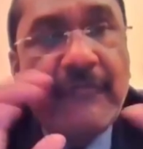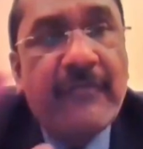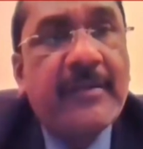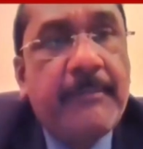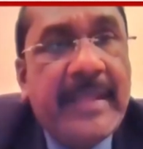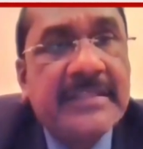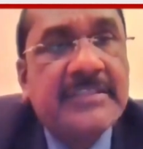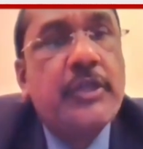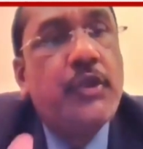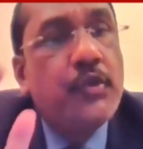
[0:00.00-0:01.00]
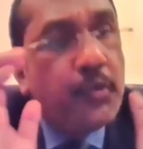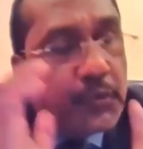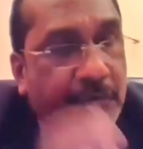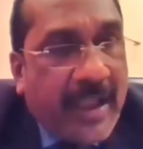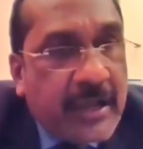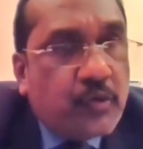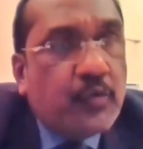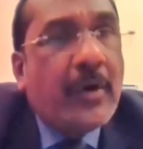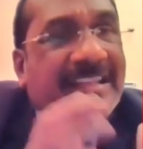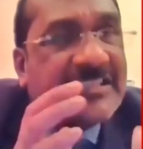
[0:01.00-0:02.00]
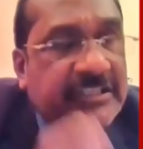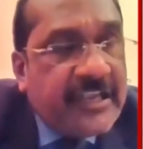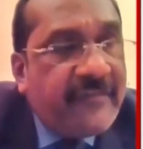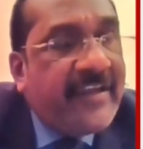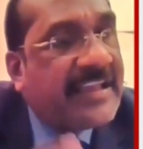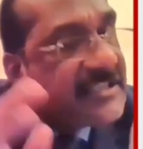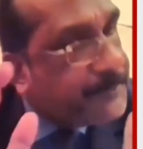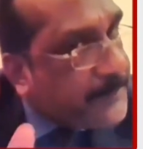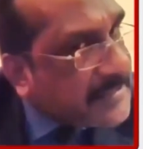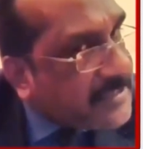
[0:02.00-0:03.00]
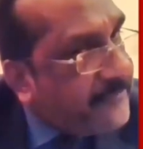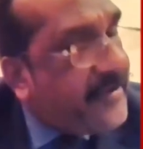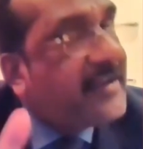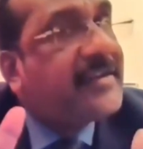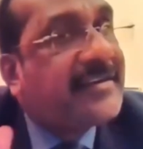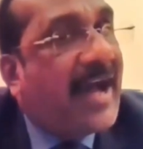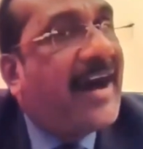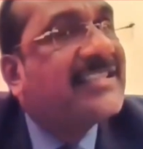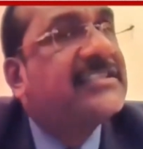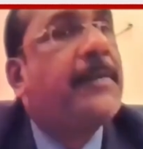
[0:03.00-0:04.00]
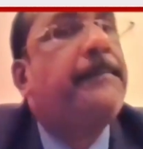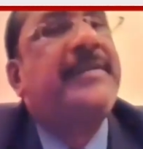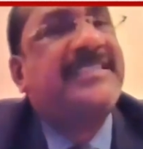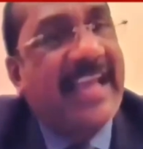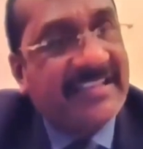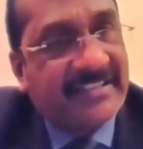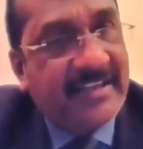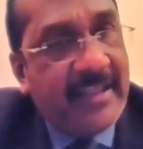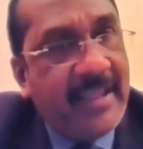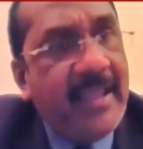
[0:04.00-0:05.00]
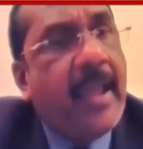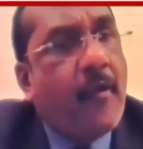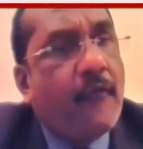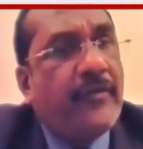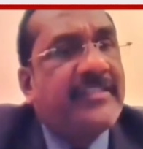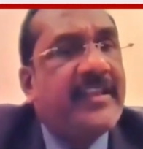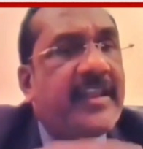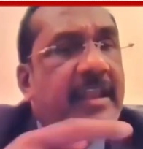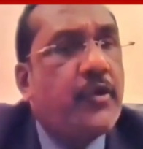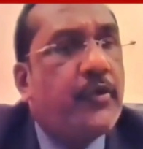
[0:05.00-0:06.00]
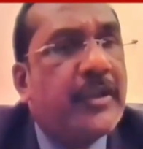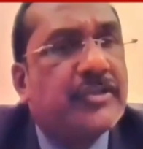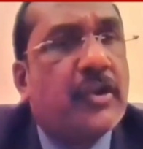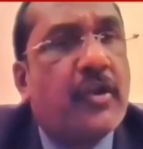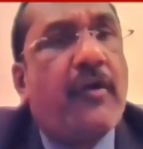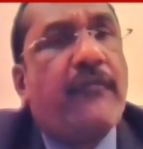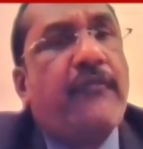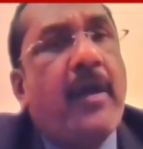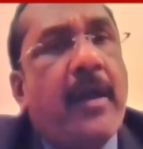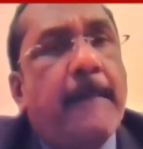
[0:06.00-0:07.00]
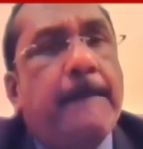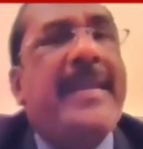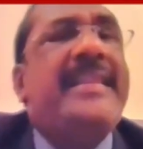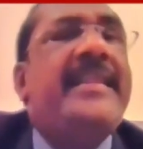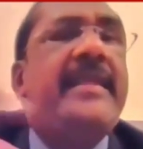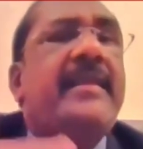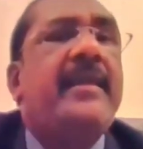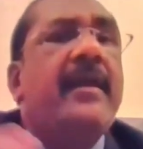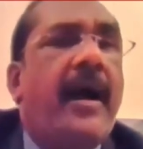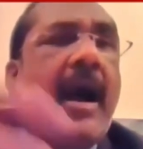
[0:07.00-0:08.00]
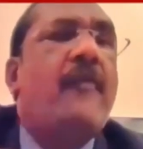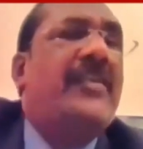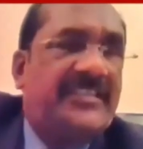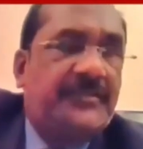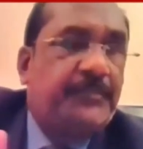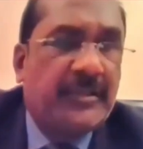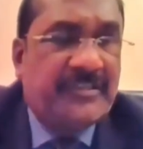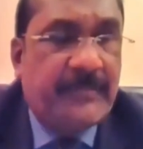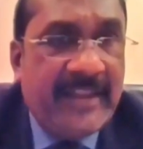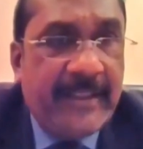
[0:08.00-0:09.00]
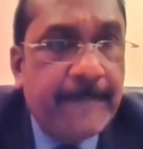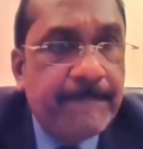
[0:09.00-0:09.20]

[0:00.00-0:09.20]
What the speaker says: work means you try to achieve a specific task precisely within a duration of many hours, possibly.